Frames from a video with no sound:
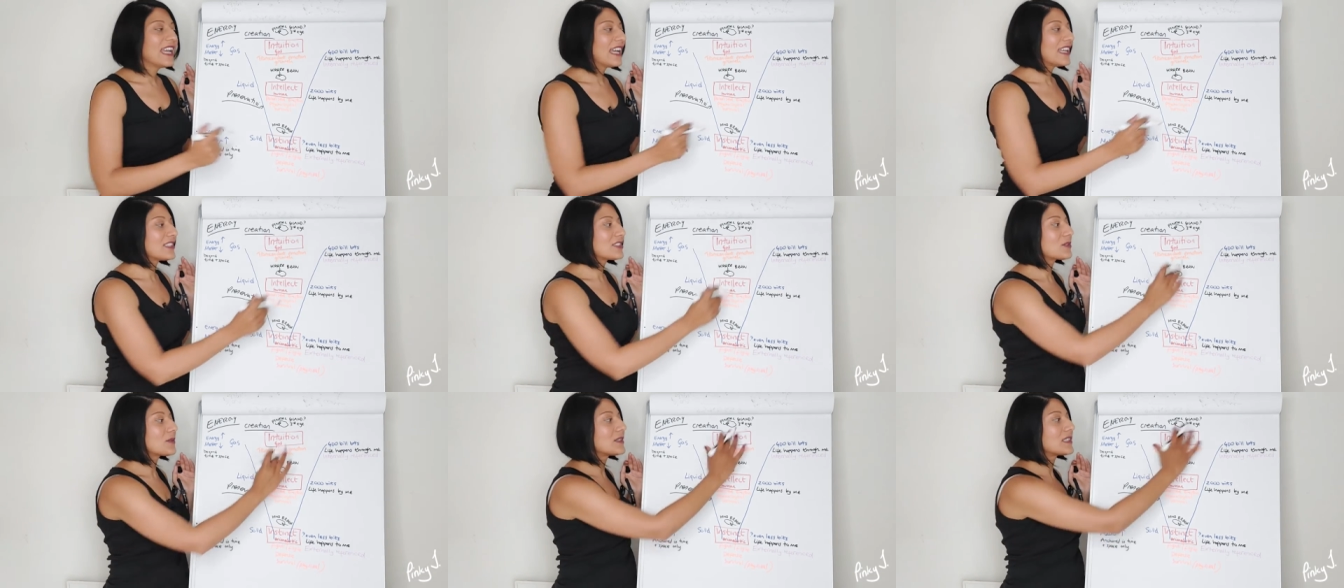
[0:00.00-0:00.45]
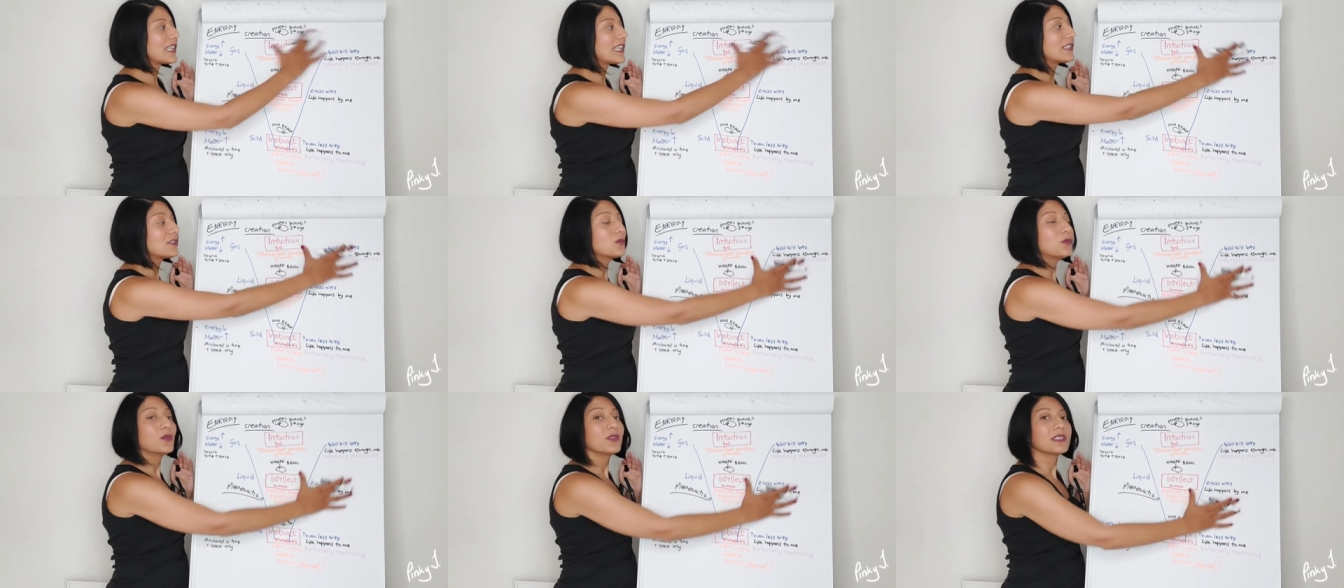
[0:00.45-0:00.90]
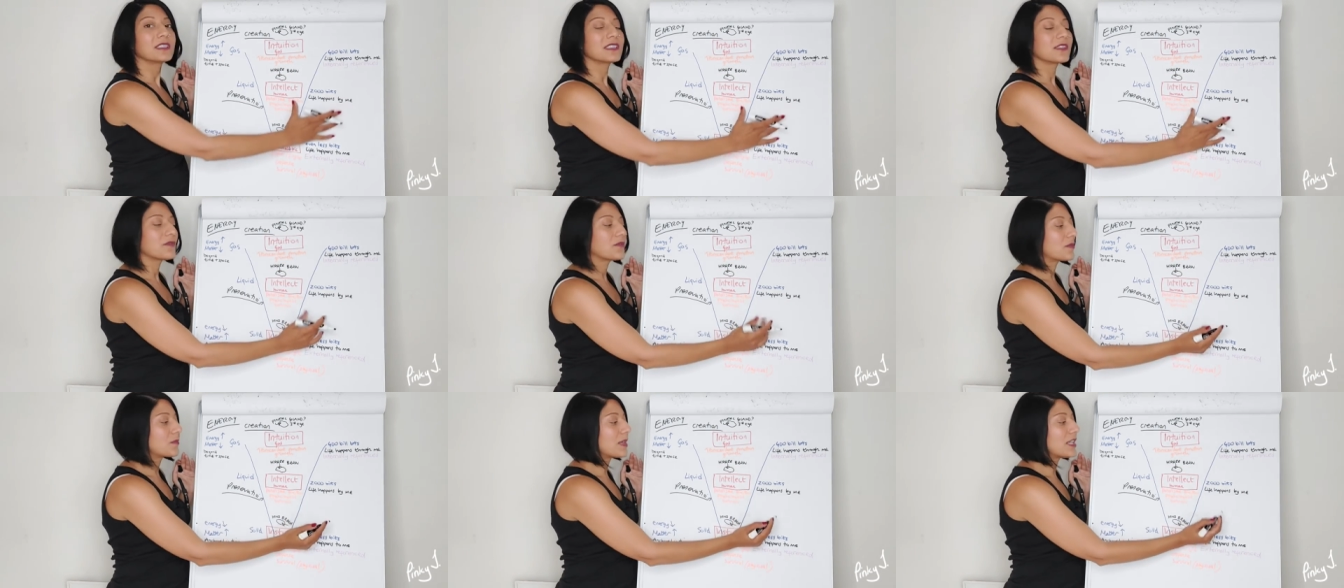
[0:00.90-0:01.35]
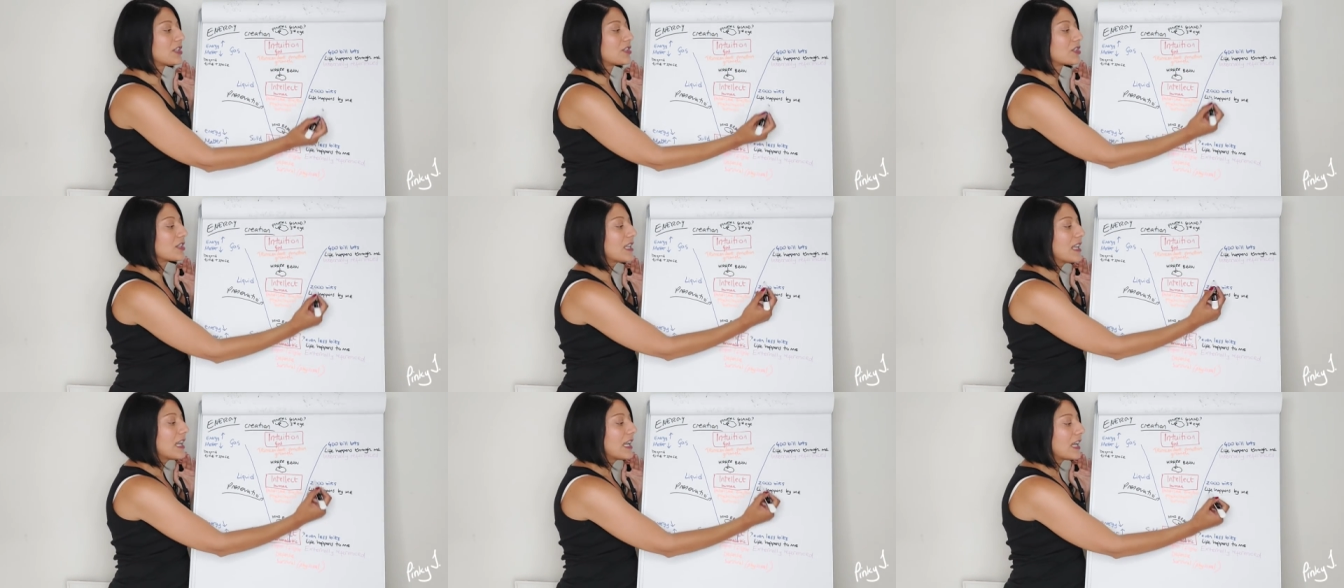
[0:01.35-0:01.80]
And so it takes all this
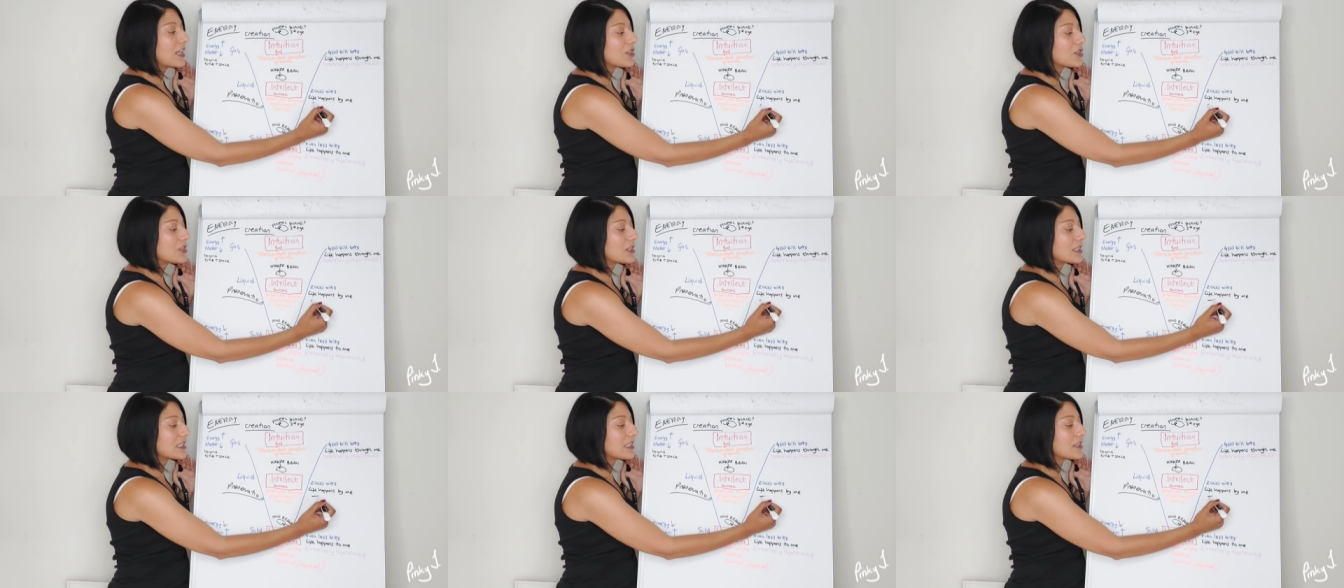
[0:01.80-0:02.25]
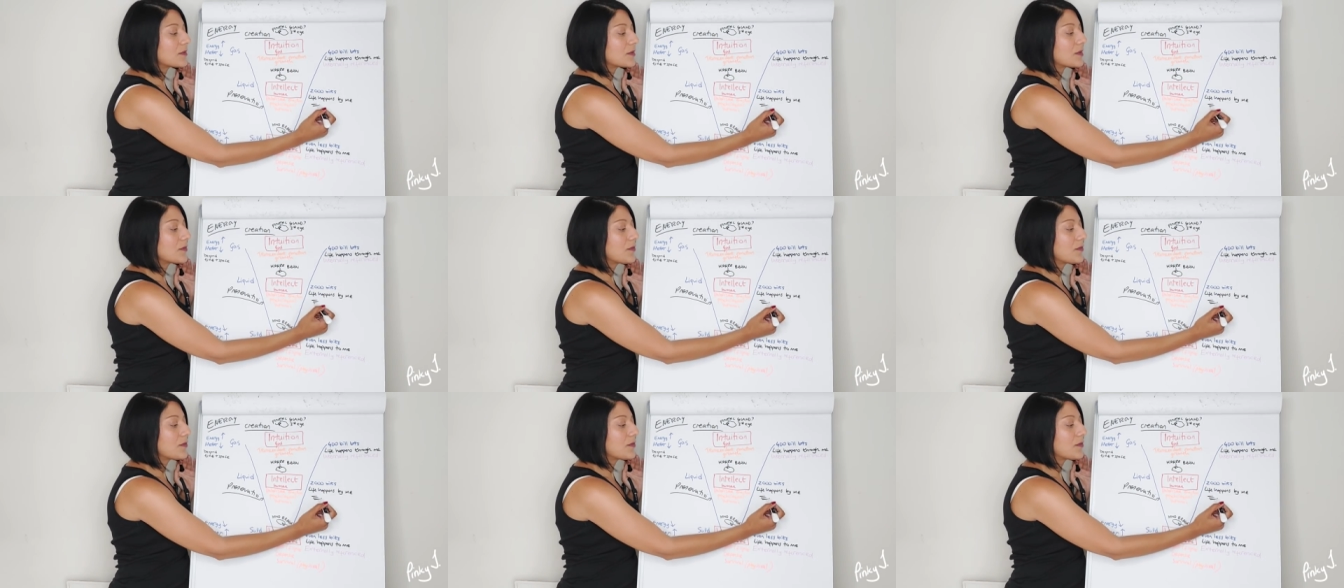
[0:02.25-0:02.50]
information and just gives me